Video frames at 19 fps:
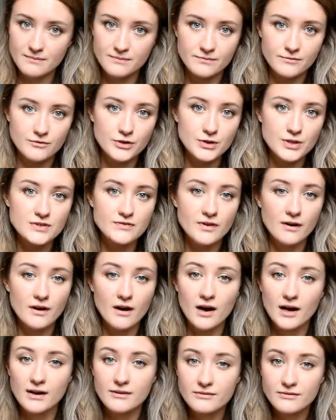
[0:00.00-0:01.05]
foods very
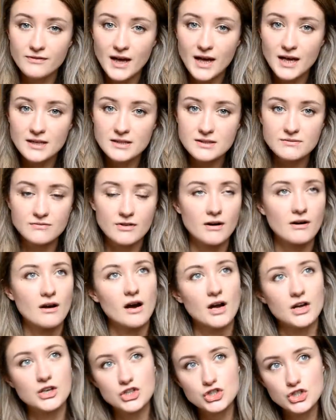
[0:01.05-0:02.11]
high in fat, very
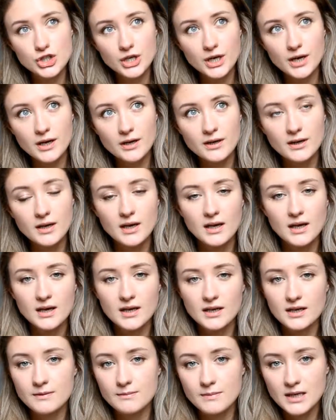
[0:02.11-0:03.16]
high in sugar
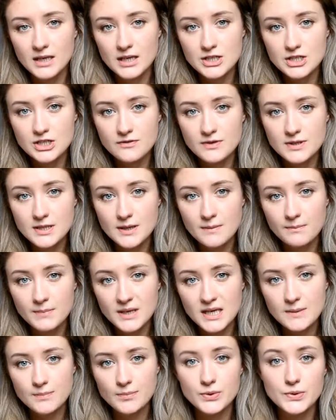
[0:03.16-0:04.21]
can be an issue for some
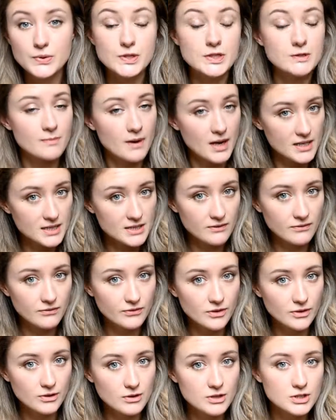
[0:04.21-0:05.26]
people, spicy
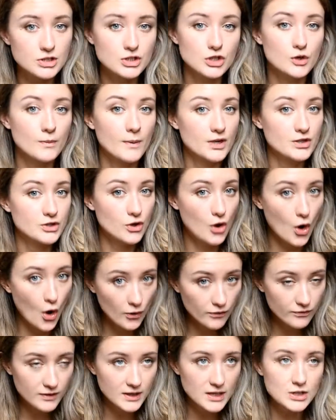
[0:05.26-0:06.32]
food, too much
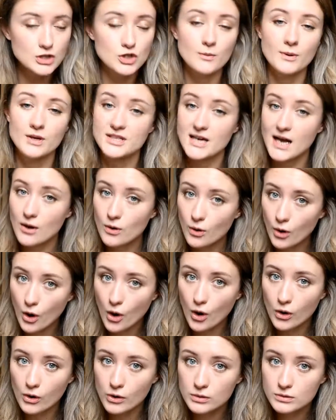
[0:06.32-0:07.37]
coffee, too much
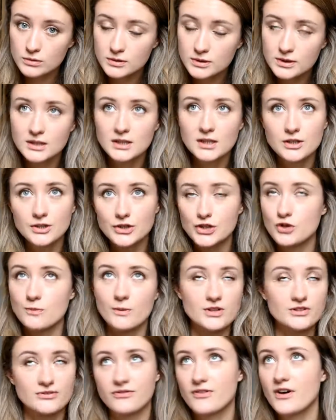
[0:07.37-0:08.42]
alcohol, too
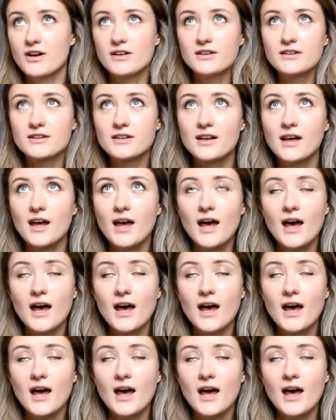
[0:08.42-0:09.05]
much fun,